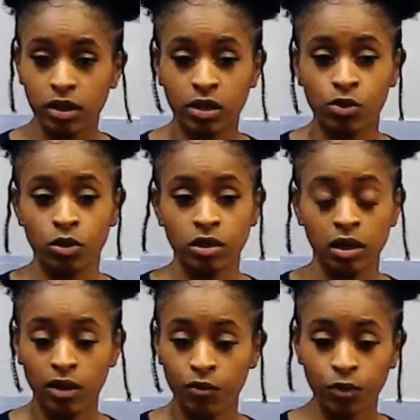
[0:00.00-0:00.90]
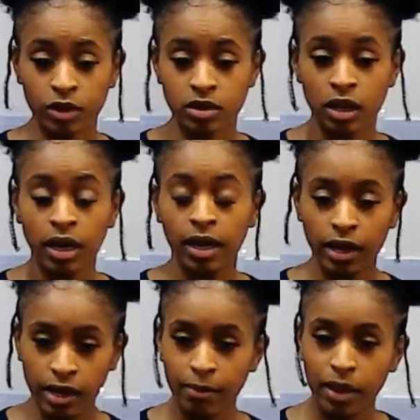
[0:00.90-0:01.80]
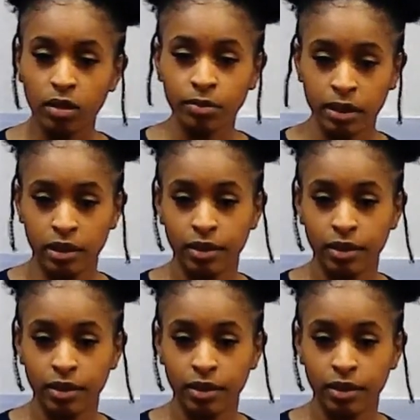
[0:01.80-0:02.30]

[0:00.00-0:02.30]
and your deliverance, email me.